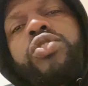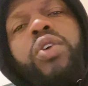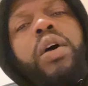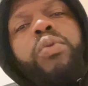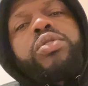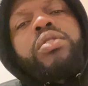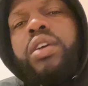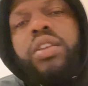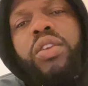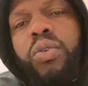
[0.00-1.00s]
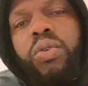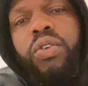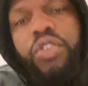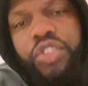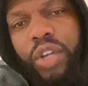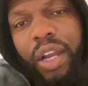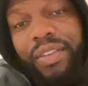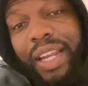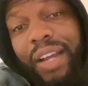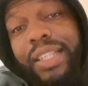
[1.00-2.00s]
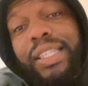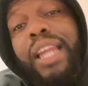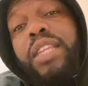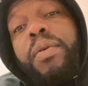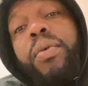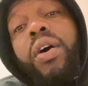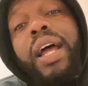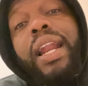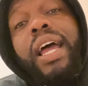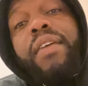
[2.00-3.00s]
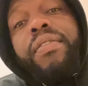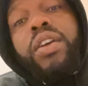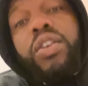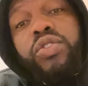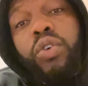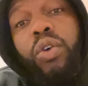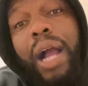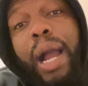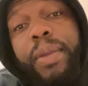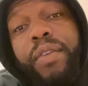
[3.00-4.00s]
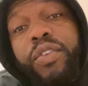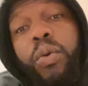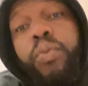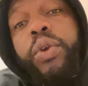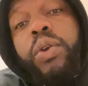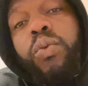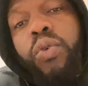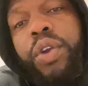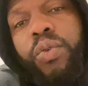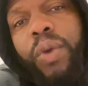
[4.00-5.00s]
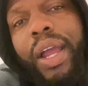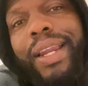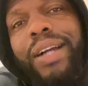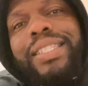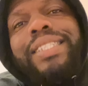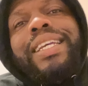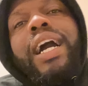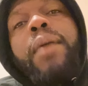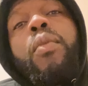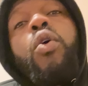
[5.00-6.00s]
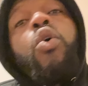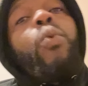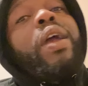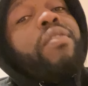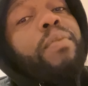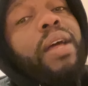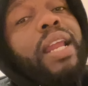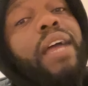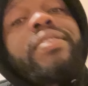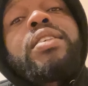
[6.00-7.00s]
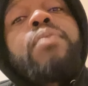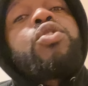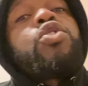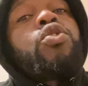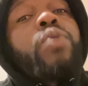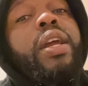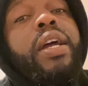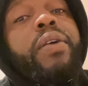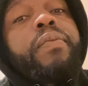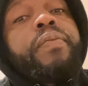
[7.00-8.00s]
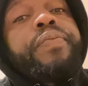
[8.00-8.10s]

so, I wasn't. No, because you have now decided to be part of that life. So I'm giving you a pre warning right now to come away from that life. It's up to you right now.